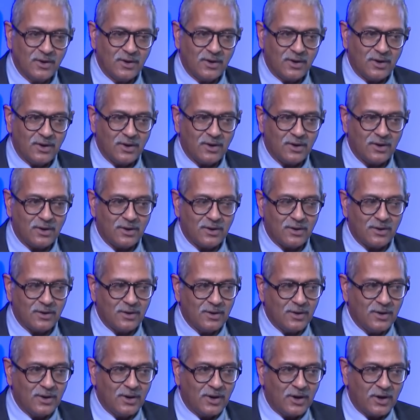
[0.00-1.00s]
uh, uh,
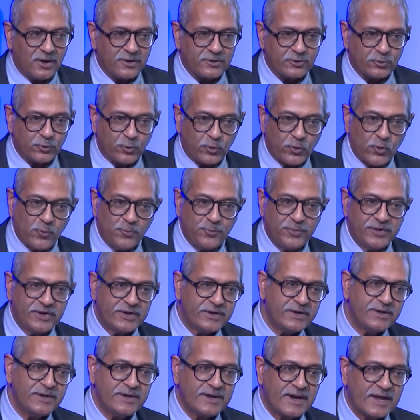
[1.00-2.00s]
a
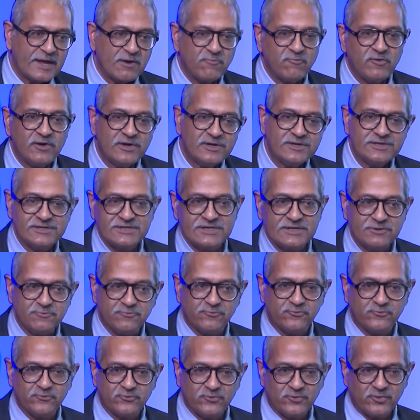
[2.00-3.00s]
European naval
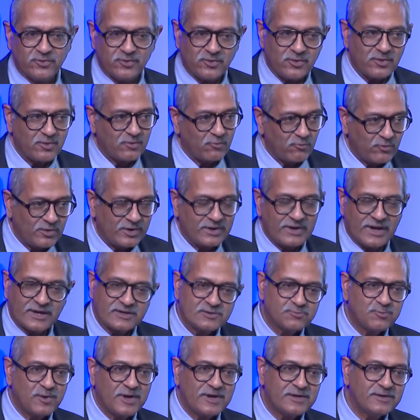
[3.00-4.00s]
chief, we
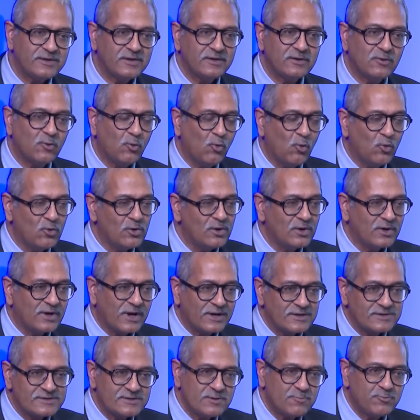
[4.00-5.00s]
explained the whole
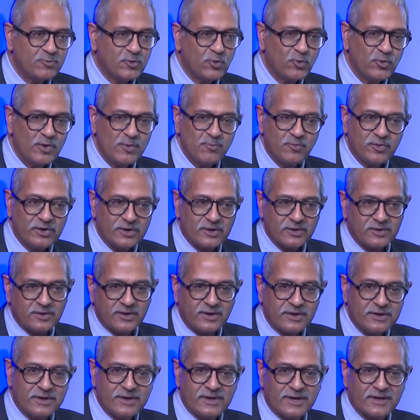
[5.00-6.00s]
concept to him in, a,
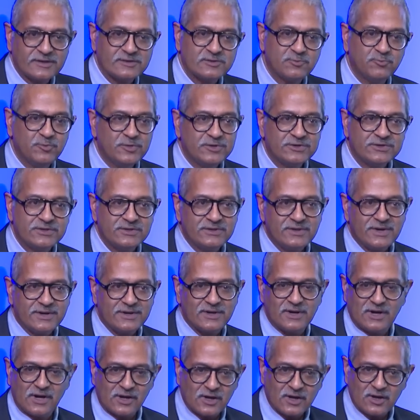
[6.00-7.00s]
in an exhibition at
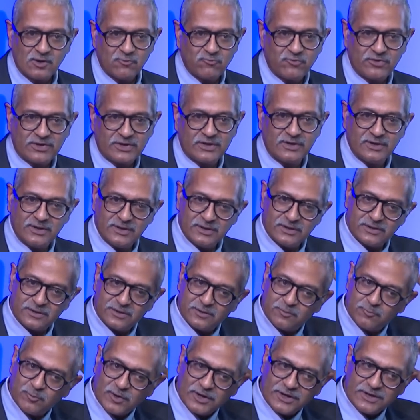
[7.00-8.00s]
Langkawi
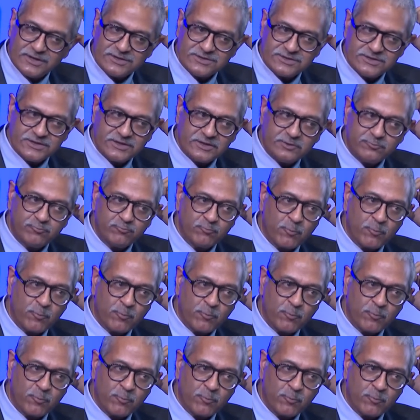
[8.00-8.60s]
in Malaysia